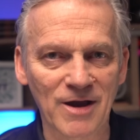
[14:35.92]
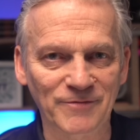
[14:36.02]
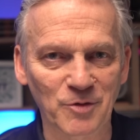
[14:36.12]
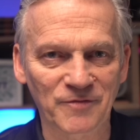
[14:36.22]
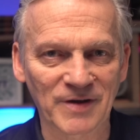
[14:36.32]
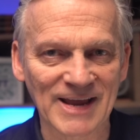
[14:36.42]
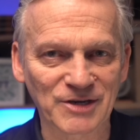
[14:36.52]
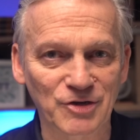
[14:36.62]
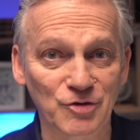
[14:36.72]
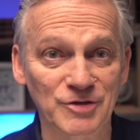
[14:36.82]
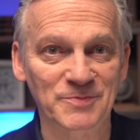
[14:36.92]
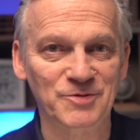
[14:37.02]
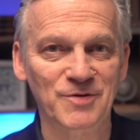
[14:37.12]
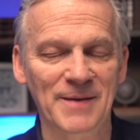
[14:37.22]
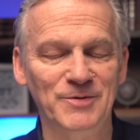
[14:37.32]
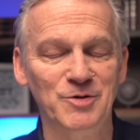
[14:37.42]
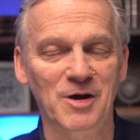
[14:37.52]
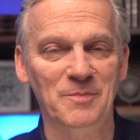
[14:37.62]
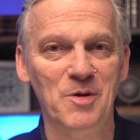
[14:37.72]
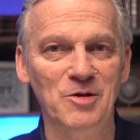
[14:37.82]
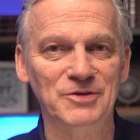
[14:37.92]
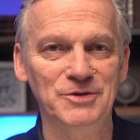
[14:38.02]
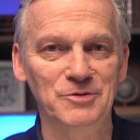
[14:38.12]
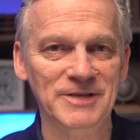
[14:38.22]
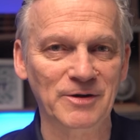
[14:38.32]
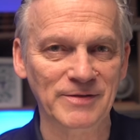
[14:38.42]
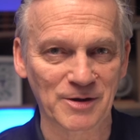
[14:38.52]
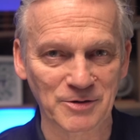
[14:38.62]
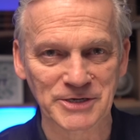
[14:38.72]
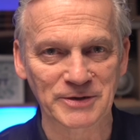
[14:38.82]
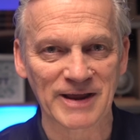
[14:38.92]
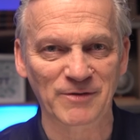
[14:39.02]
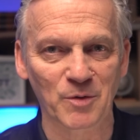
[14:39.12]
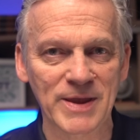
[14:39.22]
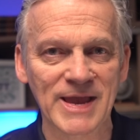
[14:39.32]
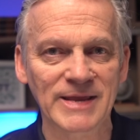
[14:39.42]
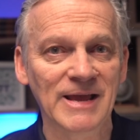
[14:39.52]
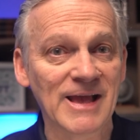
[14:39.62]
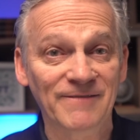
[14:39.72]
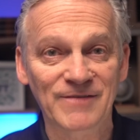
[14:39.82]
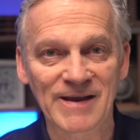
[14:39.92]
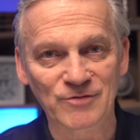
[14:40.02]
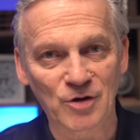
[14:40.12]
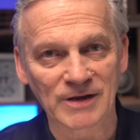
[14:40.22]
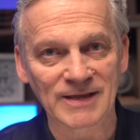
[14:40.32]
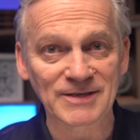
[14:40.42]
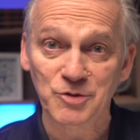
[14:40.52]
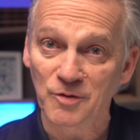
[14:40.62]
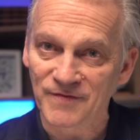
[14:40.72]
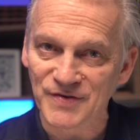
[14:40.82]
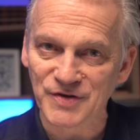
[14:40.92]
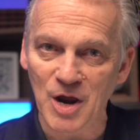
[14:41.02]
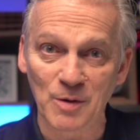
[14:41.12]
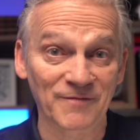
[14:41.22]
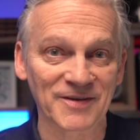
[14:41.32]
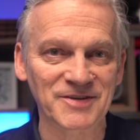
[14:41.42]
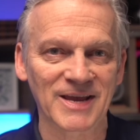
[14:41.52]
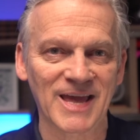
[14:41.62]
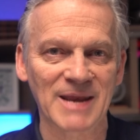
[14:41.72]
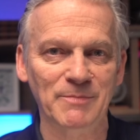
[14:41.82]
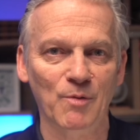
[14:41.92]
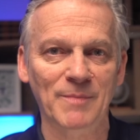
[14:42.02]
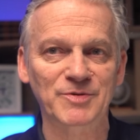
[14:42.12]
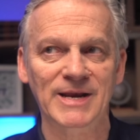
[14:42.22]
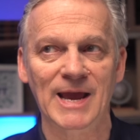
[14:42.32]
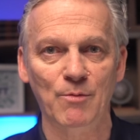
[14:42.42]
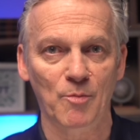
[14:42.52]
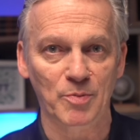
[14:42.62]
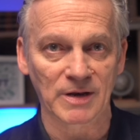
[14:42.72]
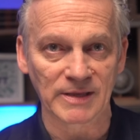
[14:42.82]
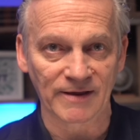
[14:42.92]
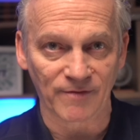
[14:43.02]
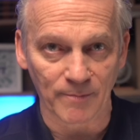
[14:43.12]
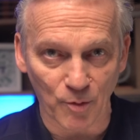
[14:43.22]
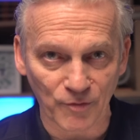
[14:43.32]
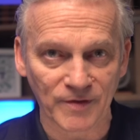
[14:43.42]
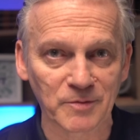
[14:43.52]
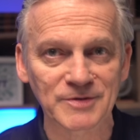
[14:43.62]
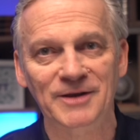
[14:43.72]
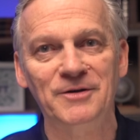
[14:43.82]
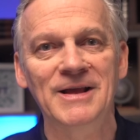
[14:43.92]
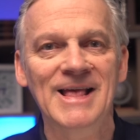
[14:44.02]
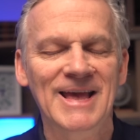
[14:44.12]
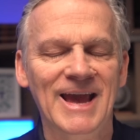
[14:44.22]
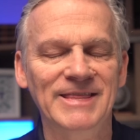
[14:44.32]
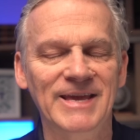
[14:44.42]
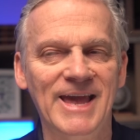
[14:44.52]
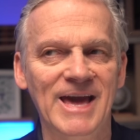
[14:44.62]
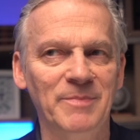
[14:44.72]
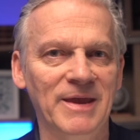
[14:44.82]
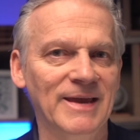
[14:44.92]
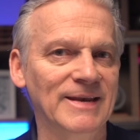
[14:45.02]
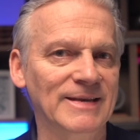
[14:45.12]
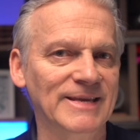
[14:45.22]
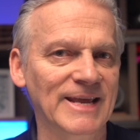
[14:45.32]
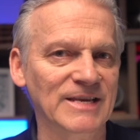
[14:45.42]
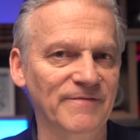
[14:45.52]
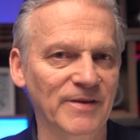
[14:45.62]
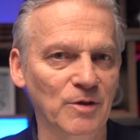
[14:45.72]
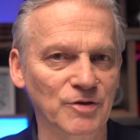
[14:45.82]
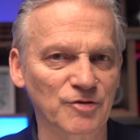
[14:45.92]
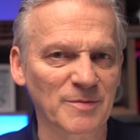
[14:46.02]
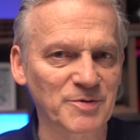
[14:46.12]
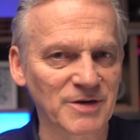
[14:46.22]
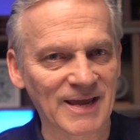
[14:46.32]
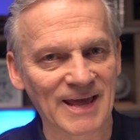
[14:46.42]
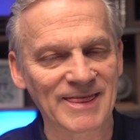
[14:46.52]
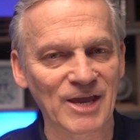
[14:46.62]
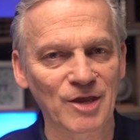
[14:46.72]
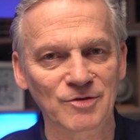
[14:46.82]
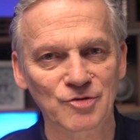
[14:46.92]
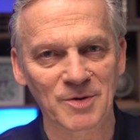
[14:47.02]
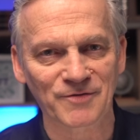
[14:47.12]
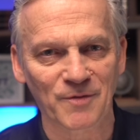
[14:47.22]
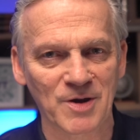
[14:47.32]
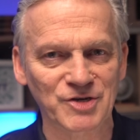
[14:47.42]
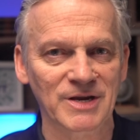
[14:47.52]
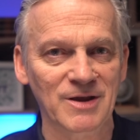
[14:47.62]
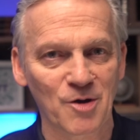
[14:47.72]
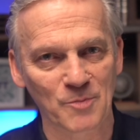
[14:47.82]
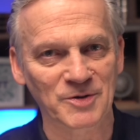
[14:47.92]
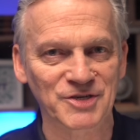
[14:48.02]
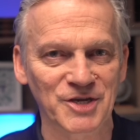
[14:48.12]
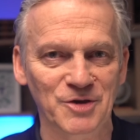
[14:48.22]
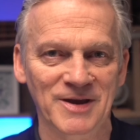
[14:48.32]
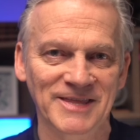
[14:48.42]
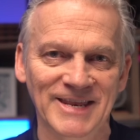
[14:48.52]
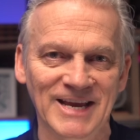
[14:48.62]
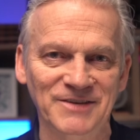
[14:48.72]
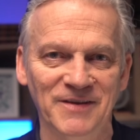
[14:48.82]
off, don't forget to subscribe to our Pulse newsletter that goes out every weekend. If you haven't already done so, visit our Investing Academy website. I will put a link for both the newsletter and the Academy in today's video description. Again, thank you so much for watching. Hope to see you in the next